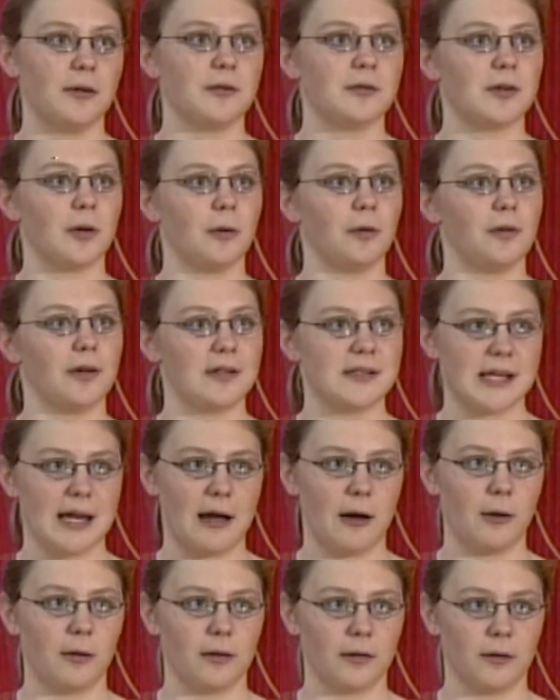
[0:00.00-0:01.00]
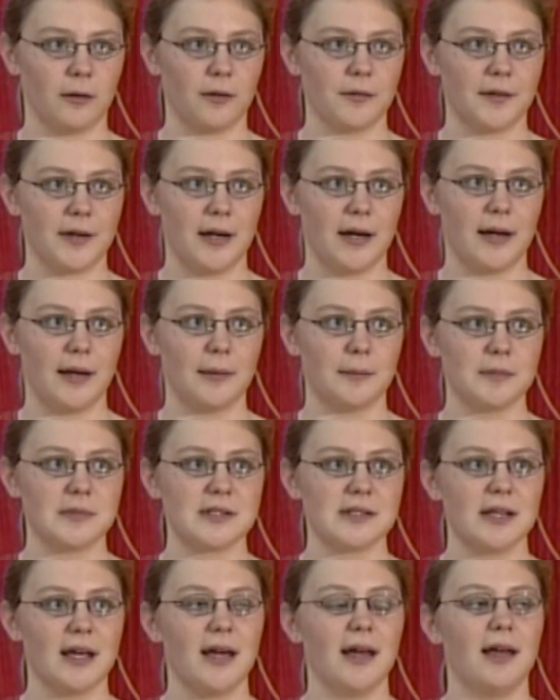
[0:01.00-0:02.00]
who's holding a towel at all
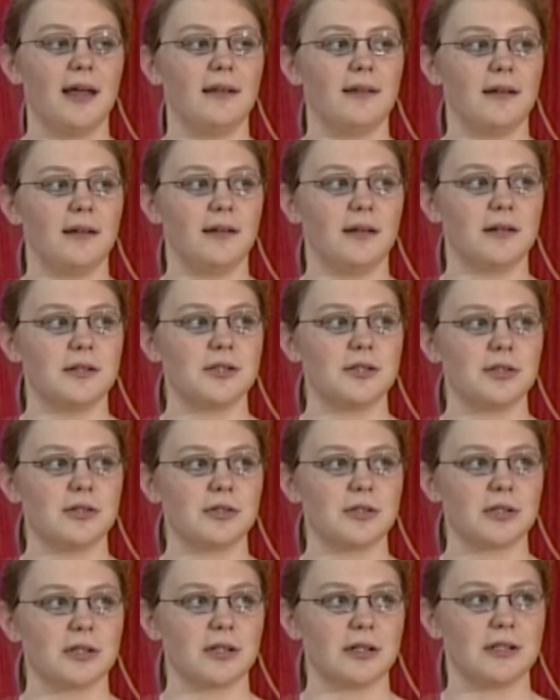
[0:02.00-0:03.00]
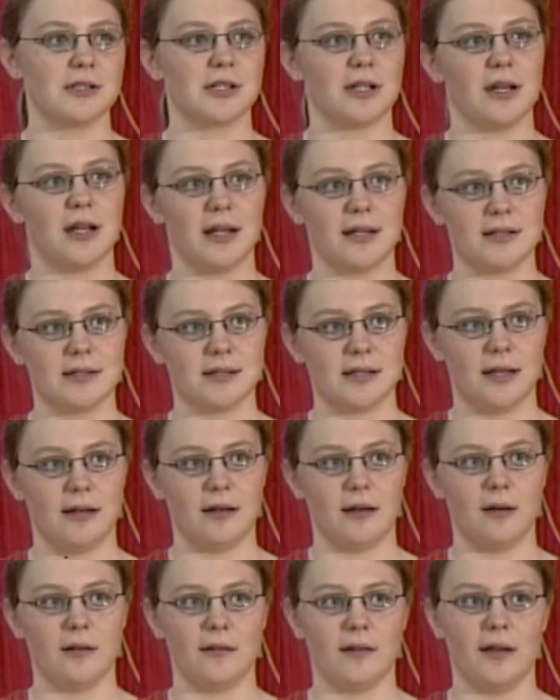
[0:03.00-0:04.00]
times. And then there's usually Jeanette
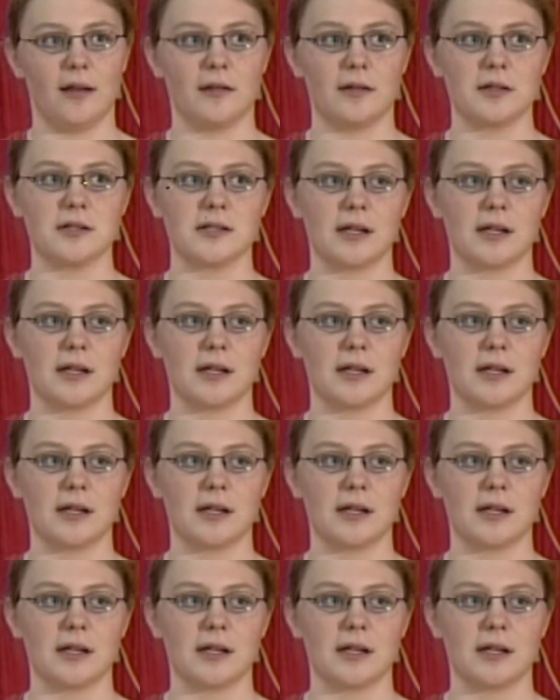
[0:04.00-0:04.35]
standing on the other